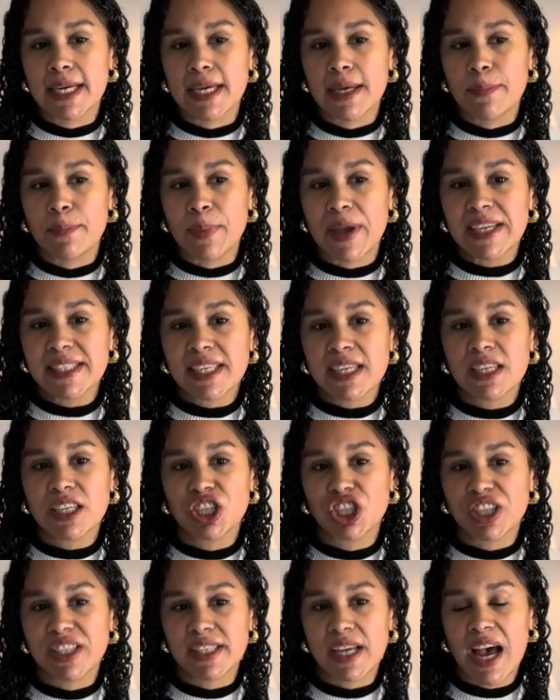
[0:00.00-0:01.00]
basically
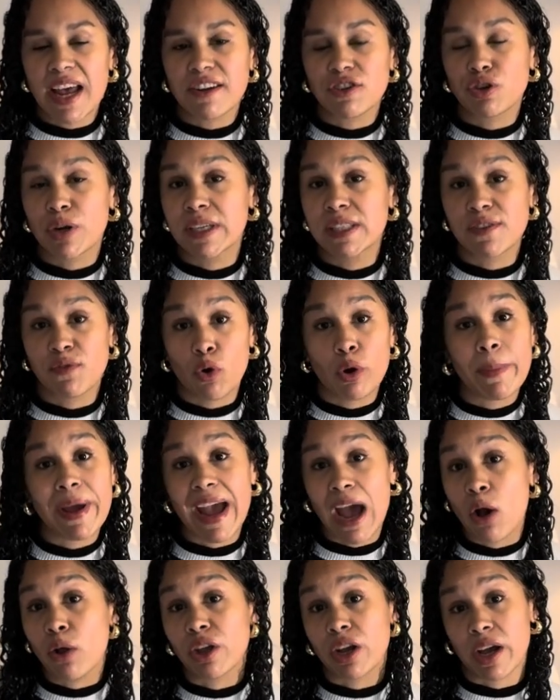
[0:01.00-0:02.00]
just kind of transformed my
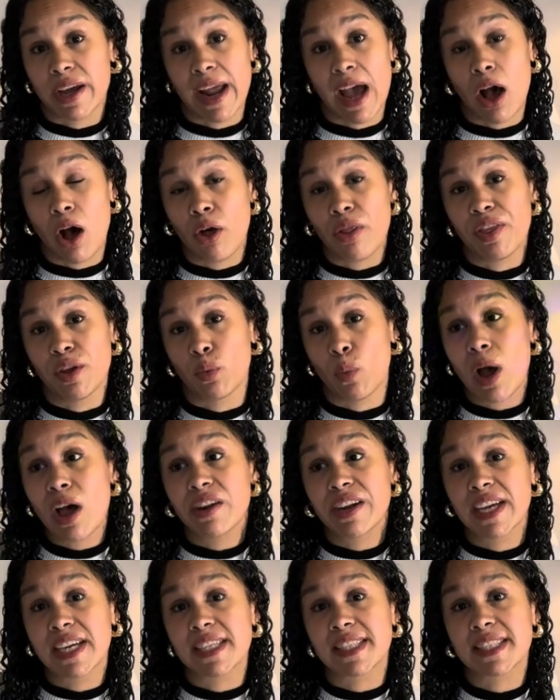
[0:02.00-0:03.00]
outlook on health and
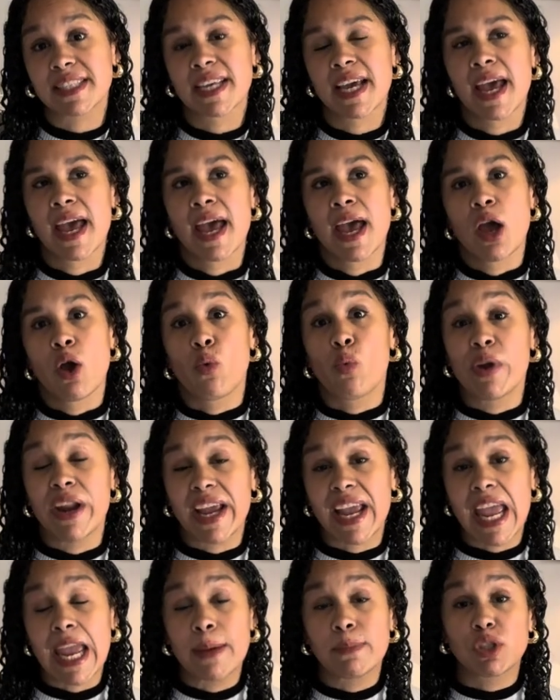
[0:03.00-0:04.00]
wellness when it
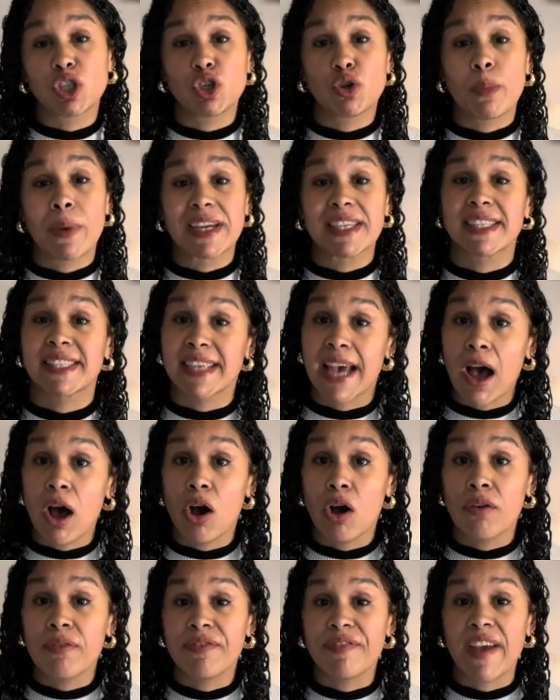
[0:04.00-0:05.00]
came to
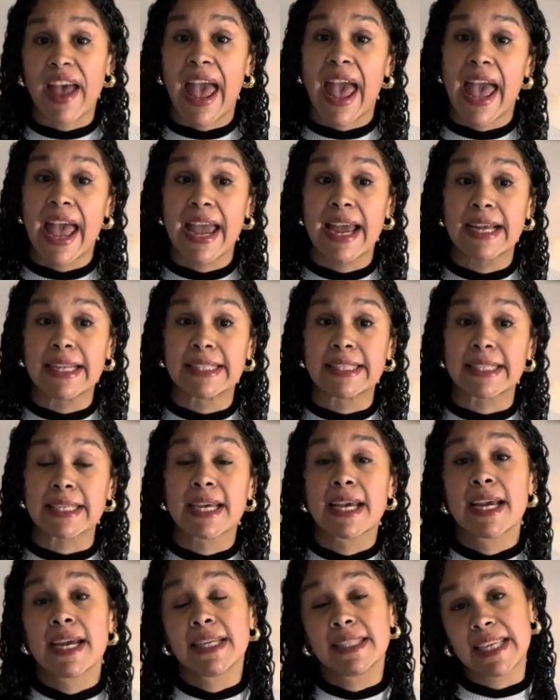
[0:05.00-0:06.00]
myself and
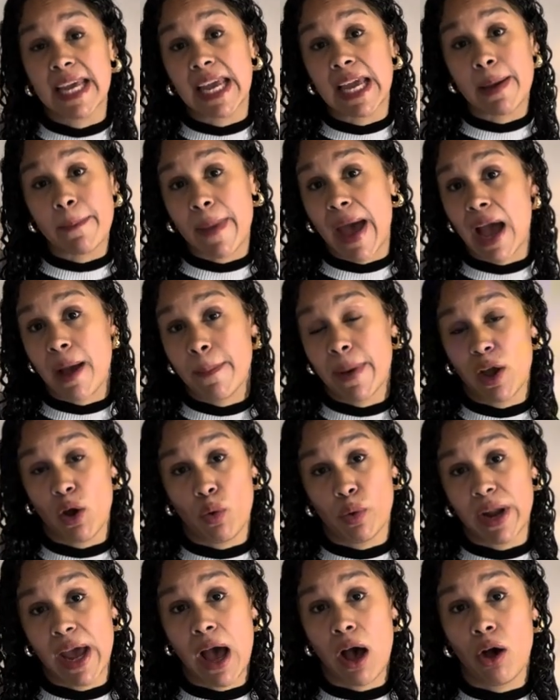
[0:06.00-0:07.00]
taking back my
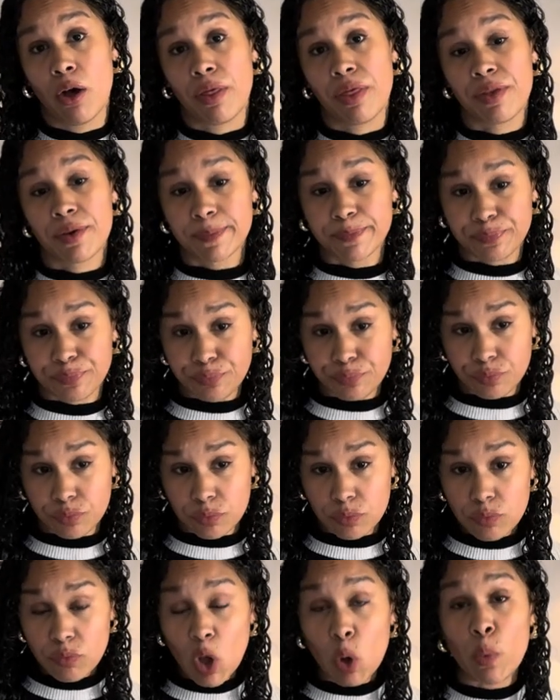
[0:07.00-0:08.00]
own health
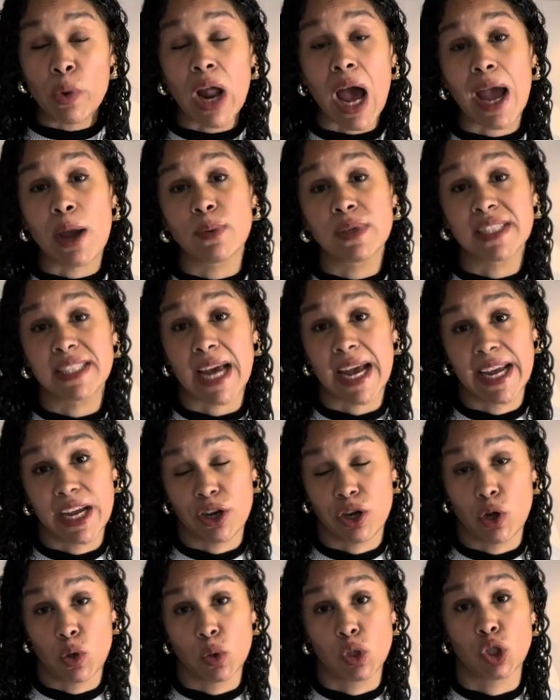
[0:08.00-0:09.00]
when I was
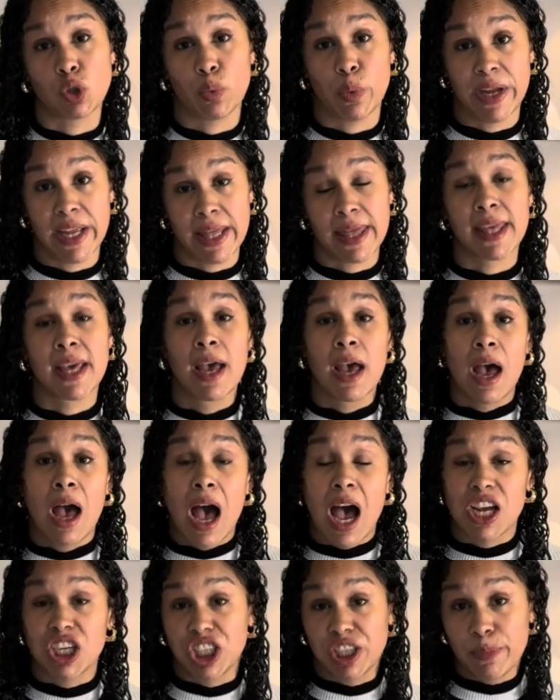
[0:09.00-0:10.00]
diagnosed with
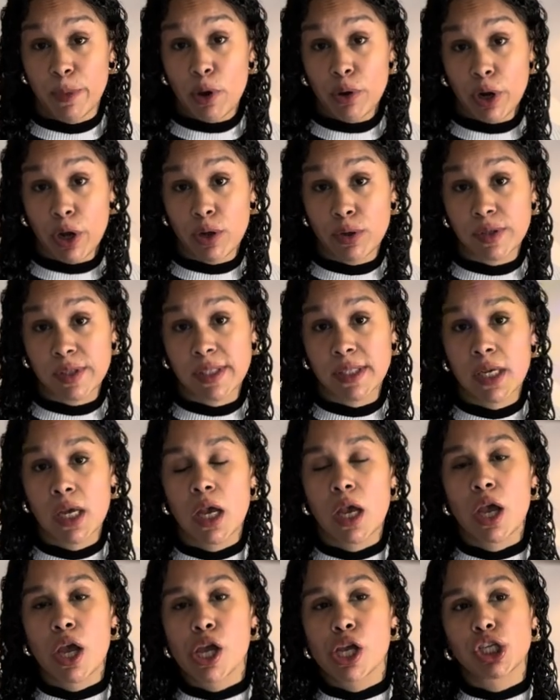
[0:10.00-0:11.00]
Hashimoto's.
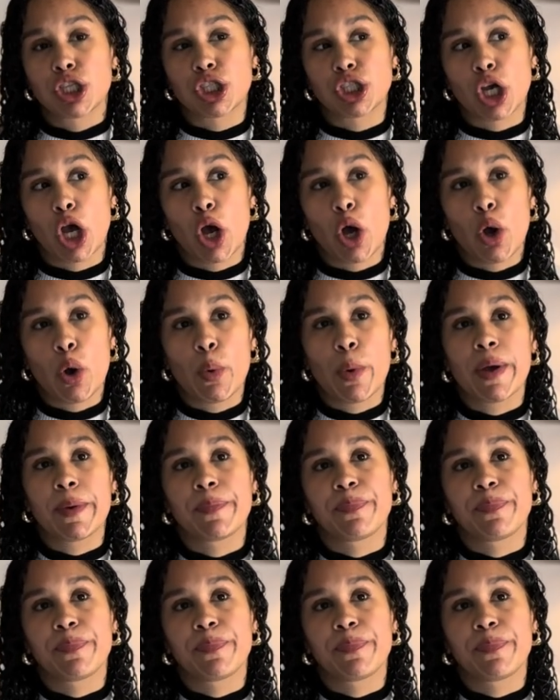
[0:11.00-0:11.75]
So